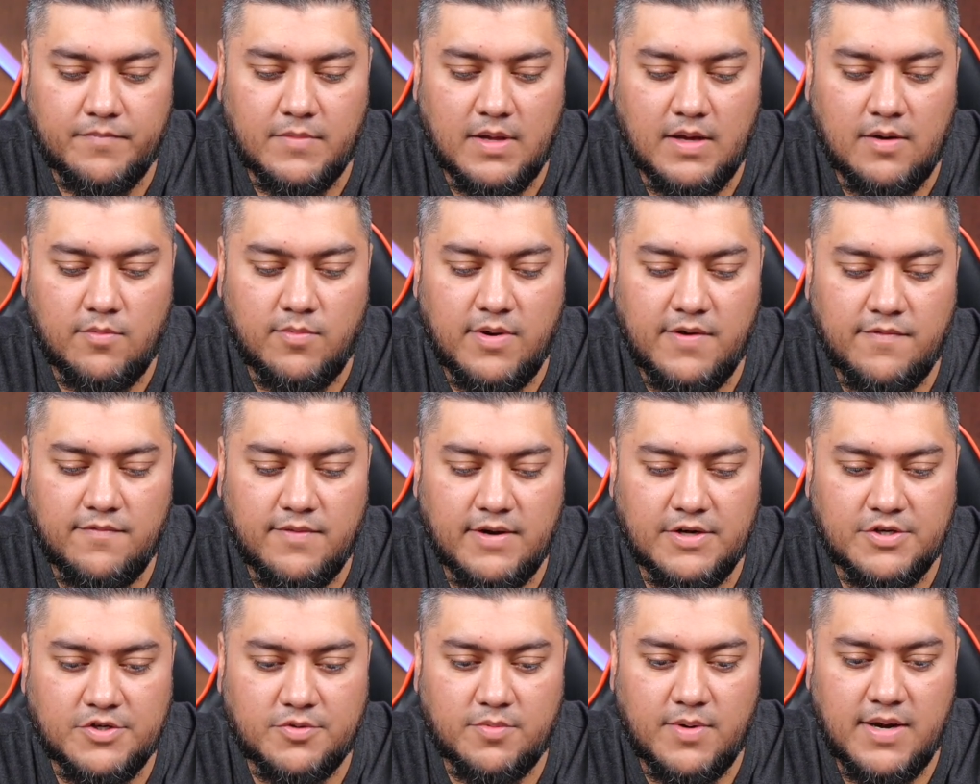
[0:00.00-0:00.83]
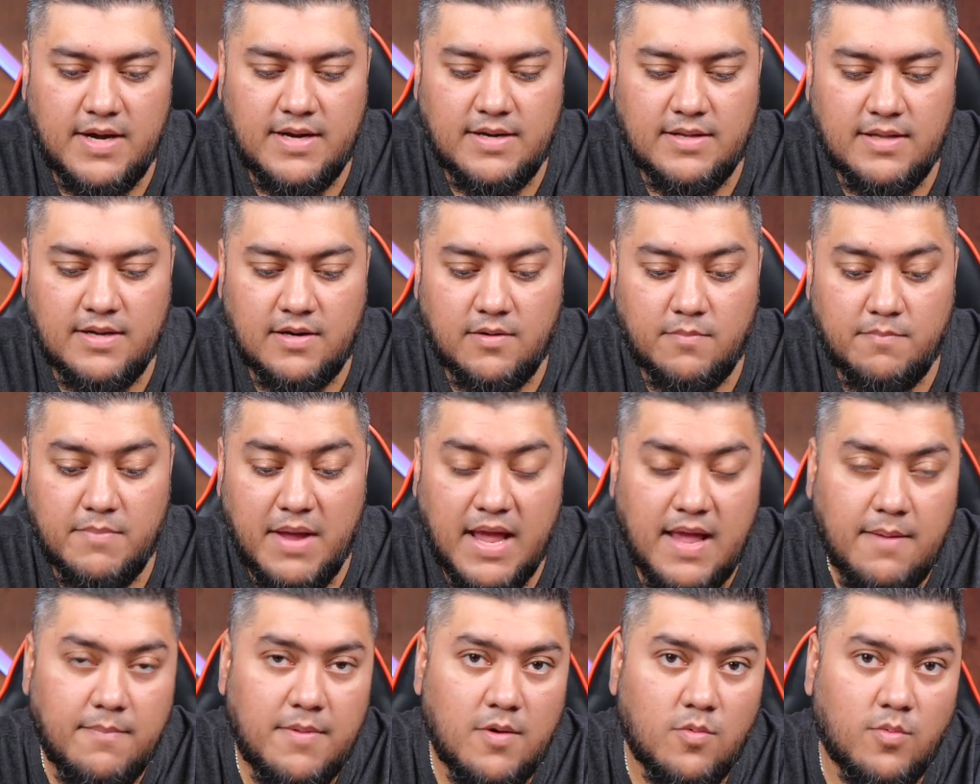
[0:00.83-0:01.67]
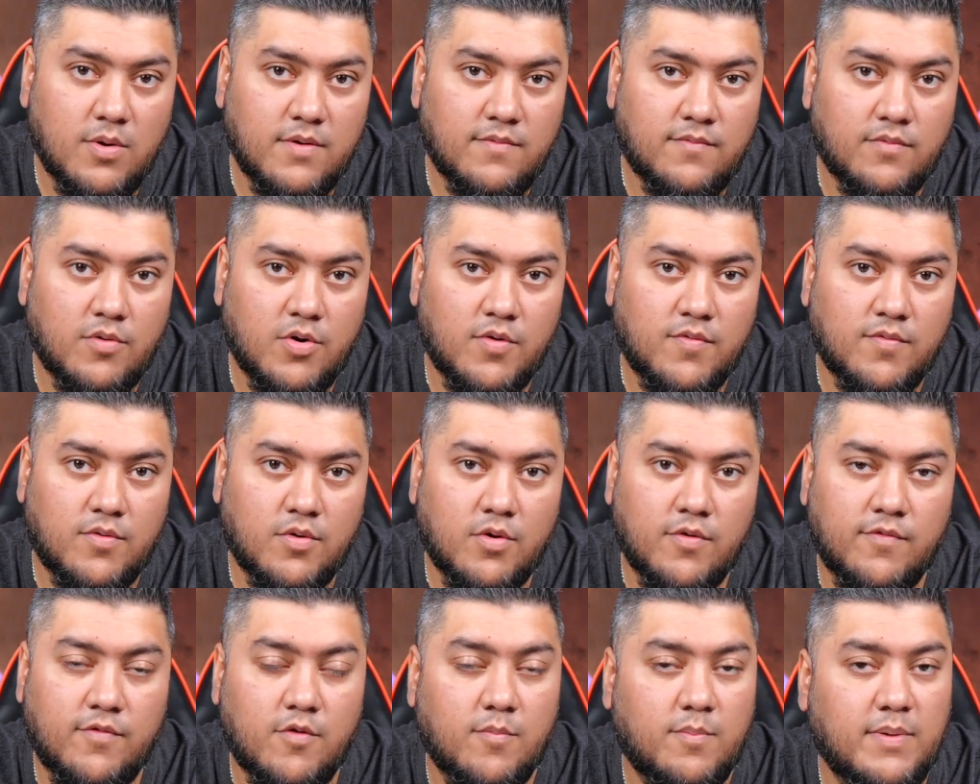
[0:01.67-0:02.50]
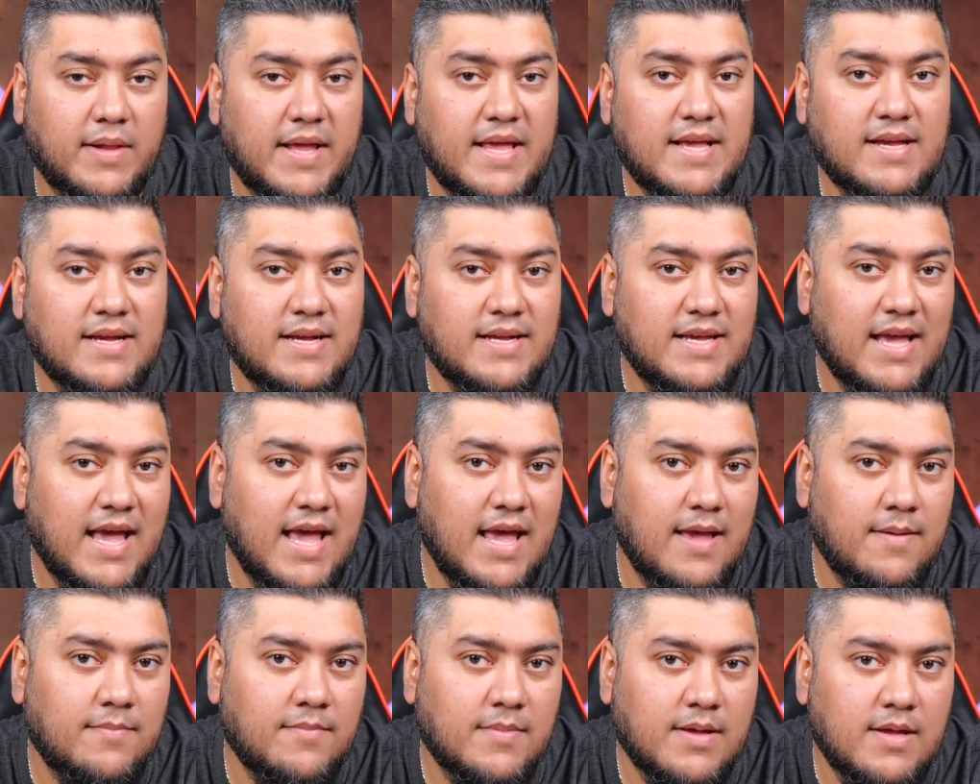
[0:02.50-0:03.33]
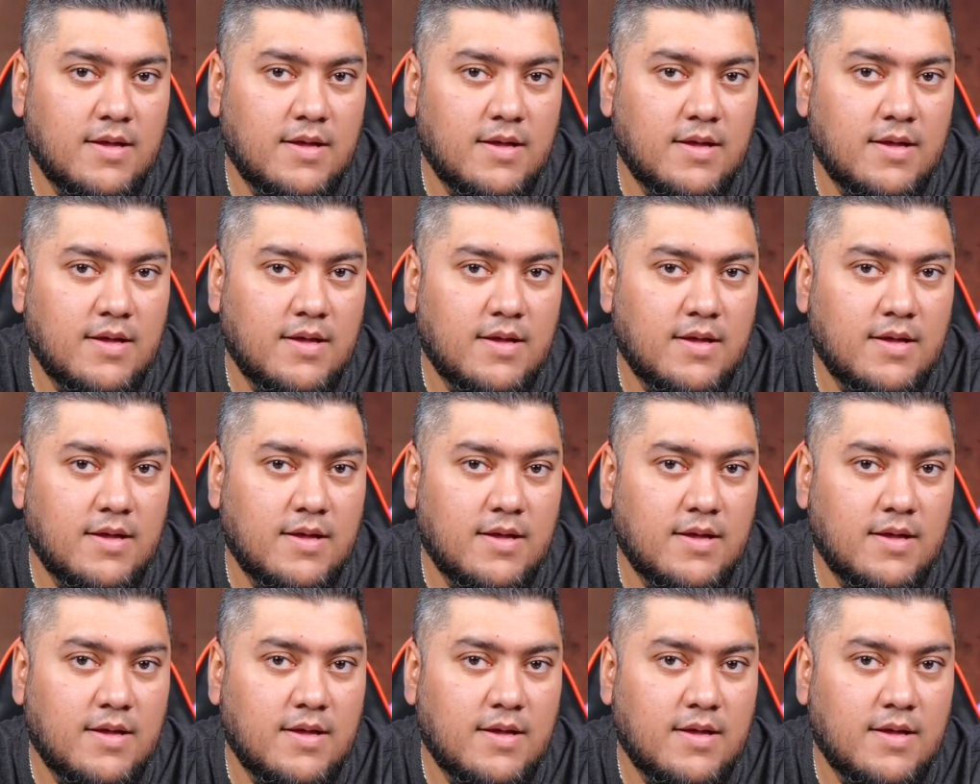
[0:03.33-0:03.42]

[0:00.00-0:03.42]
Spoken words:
refresh rate, there may be 144. If you're playing a game,